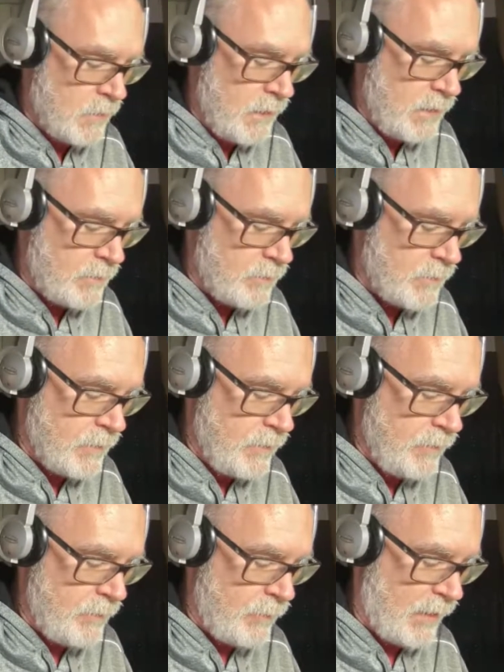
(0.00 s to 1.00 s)
Yeah.
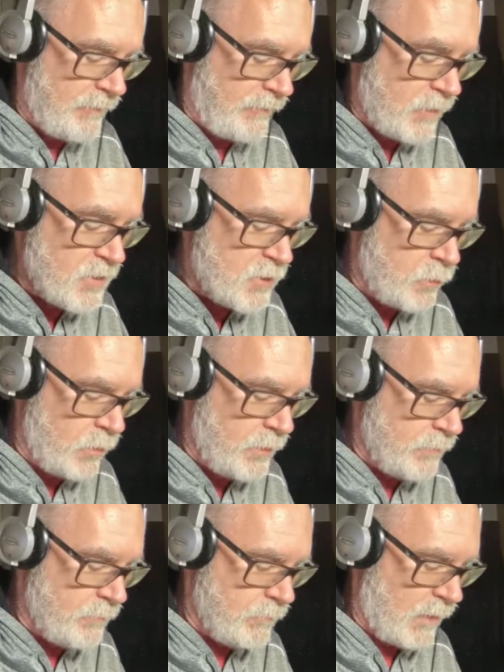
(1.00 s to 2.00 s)
So
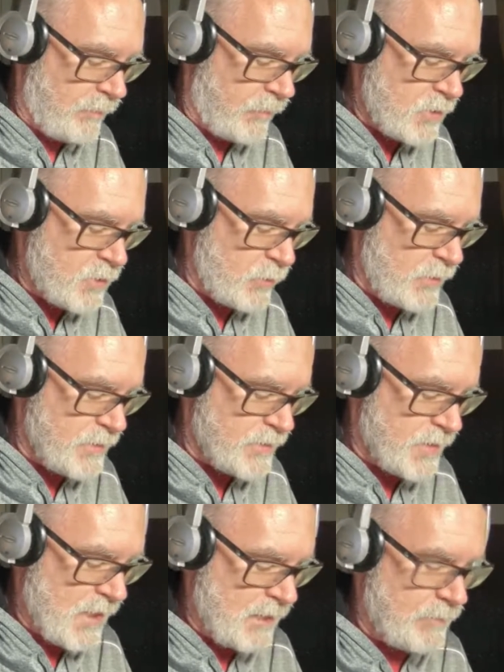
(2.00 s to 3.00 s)
my first one
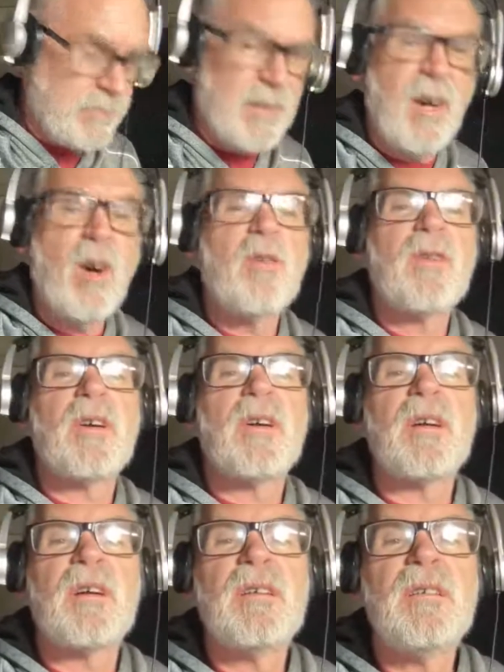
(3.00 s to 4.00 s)
has got
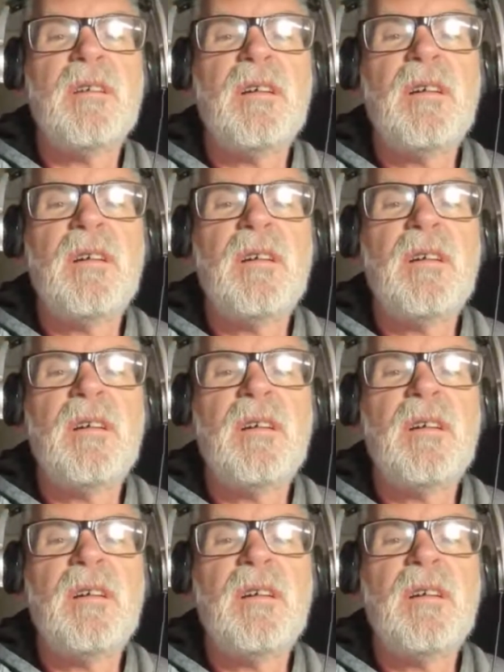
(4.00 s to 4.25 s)
over